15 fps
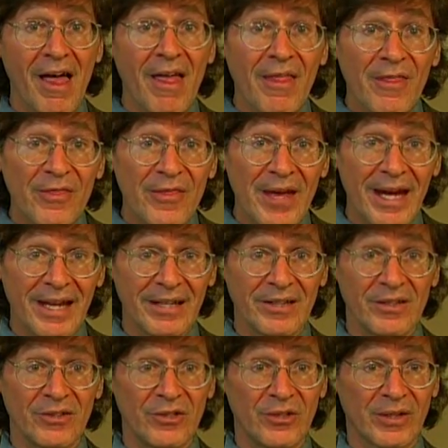then
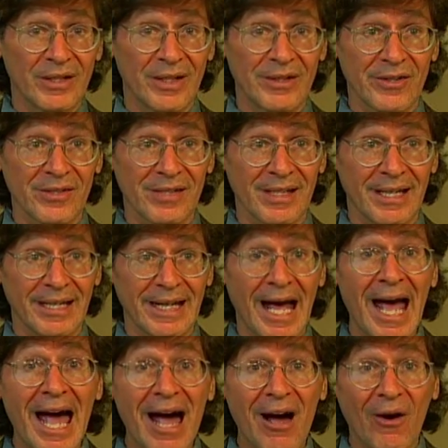you can understand
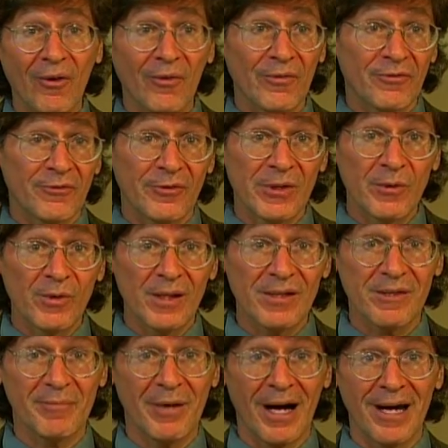how free will is
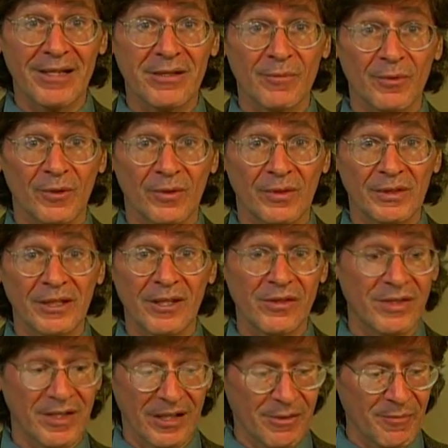impossible, you know,
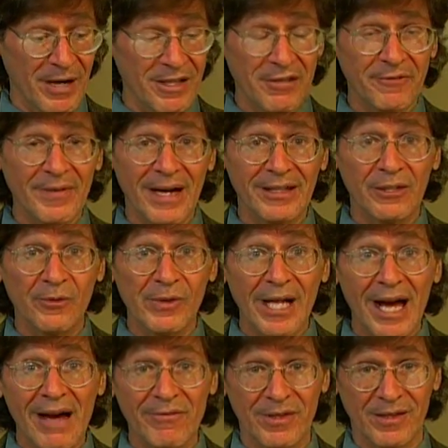just by the fact that we
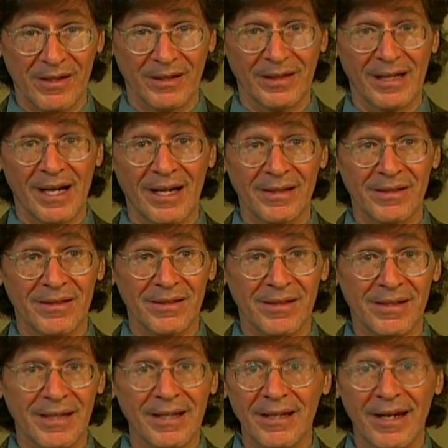have this unconscious
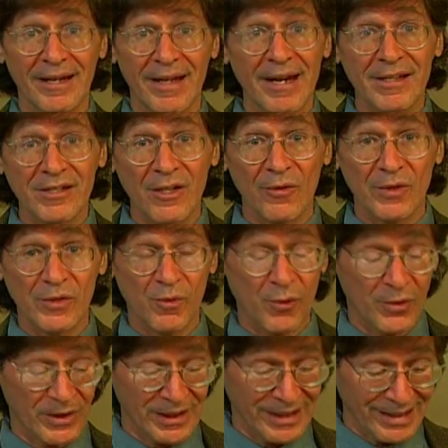and it, and it's always
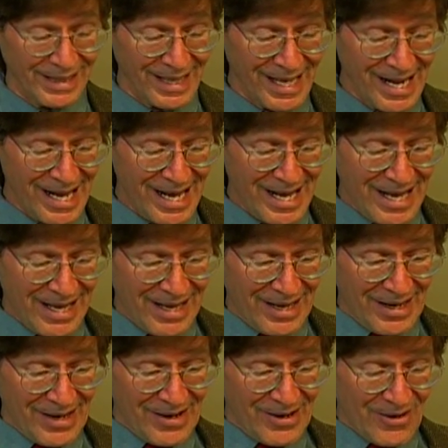working.
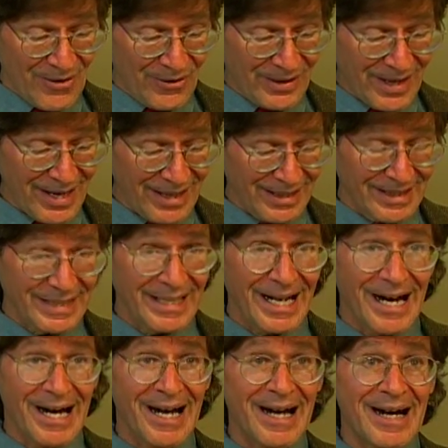Okay,
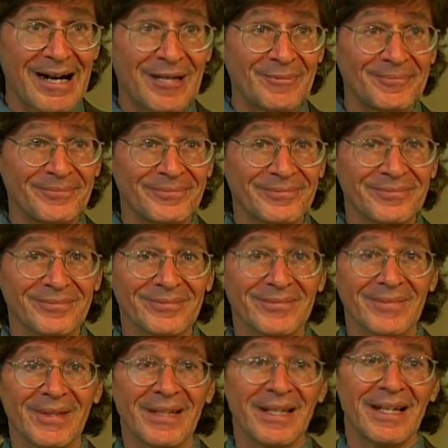um,
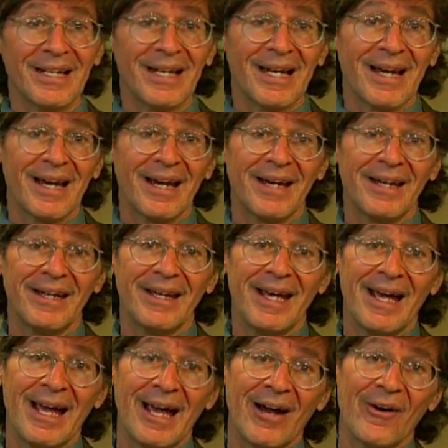
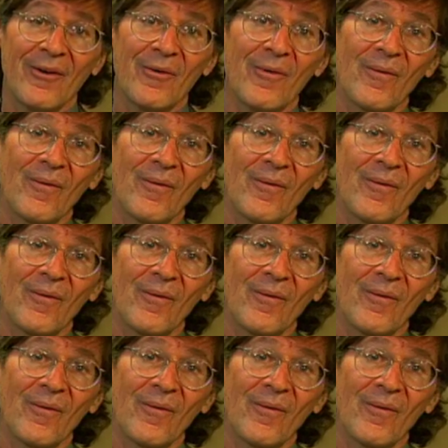now